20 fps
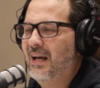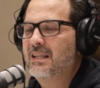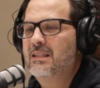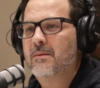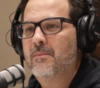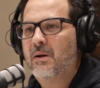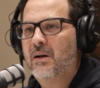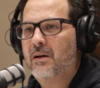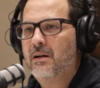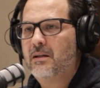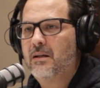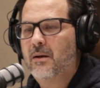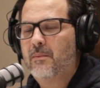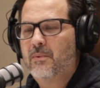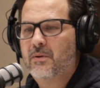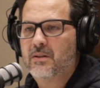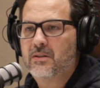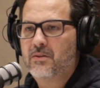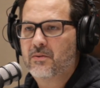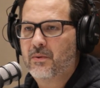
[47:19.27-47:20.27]
as a married
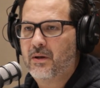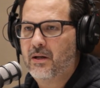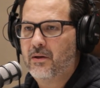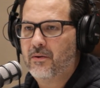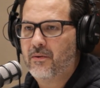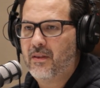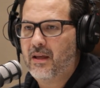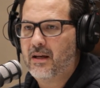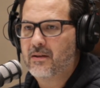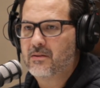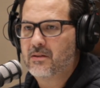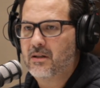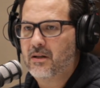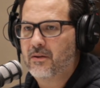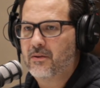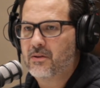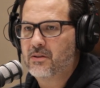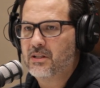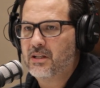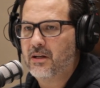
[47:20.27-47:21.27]
couple, it's
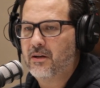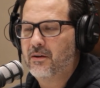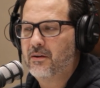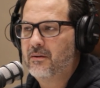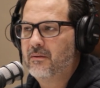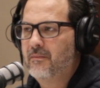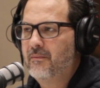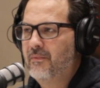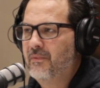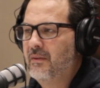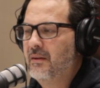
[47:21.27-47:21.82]
$300,000 a year,